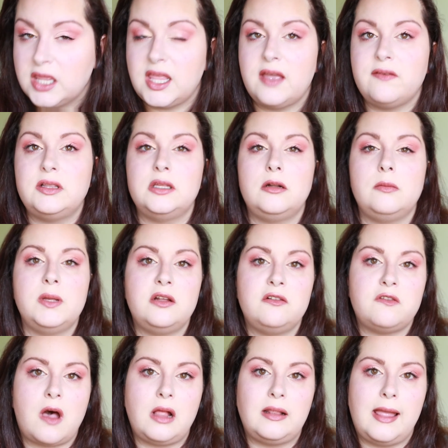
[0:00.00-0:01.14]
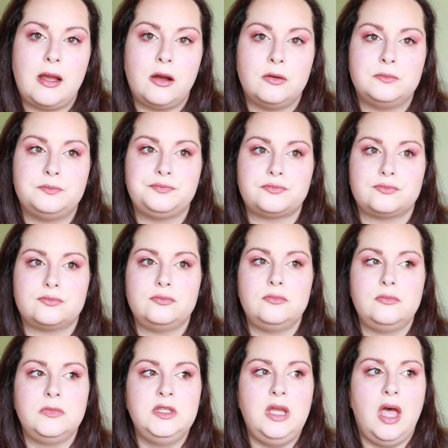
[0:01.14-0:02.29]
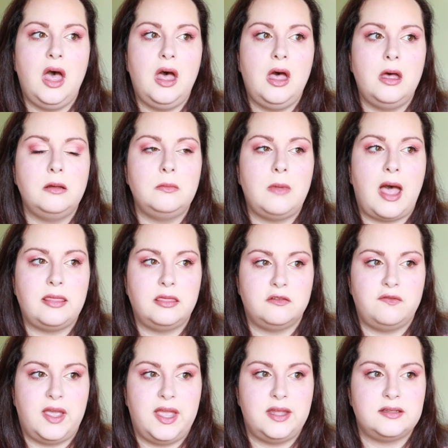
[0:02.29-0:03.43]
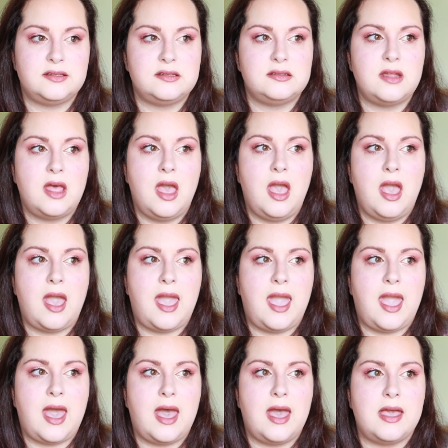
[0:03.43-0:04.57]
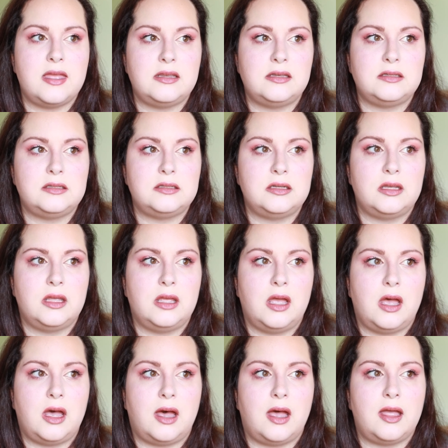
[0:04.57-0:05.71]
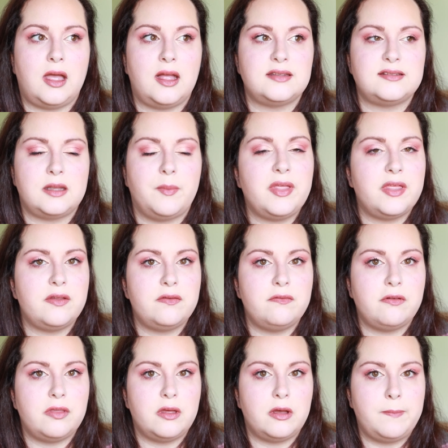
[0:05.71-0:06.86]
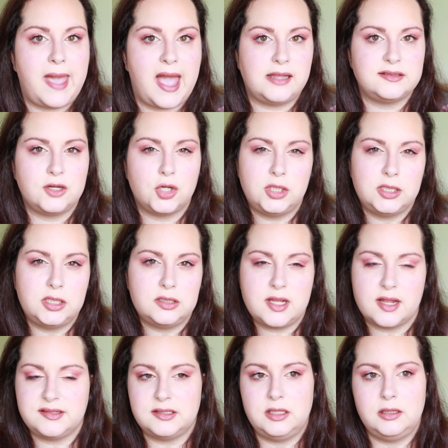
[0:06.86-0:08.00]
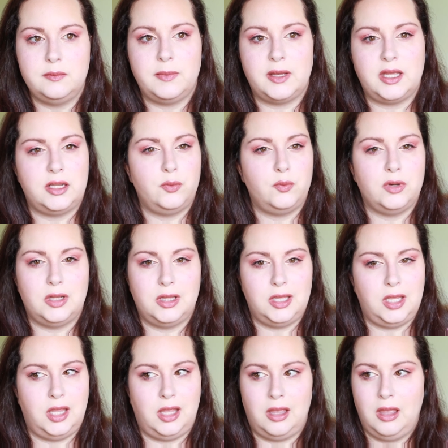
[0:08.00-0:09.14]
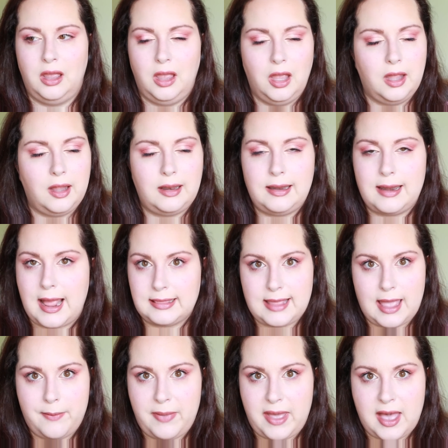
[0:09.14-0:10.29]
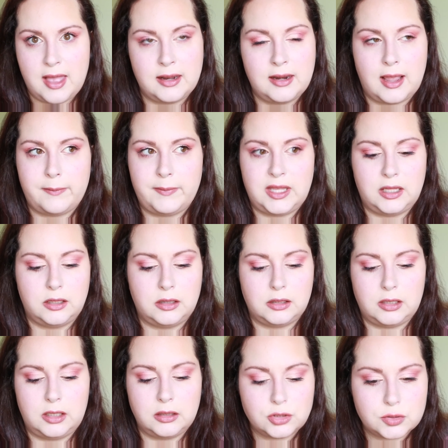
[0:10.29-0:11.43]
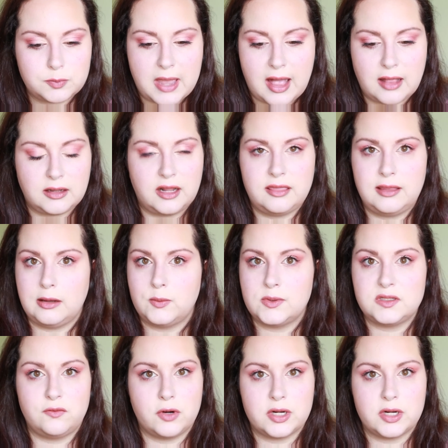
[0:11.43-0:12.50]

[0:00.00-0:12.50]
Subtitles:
they have a little bit of fallout on the face, and Some of the mattes are a little dusty, but really not that bad. I mean, each palette I think was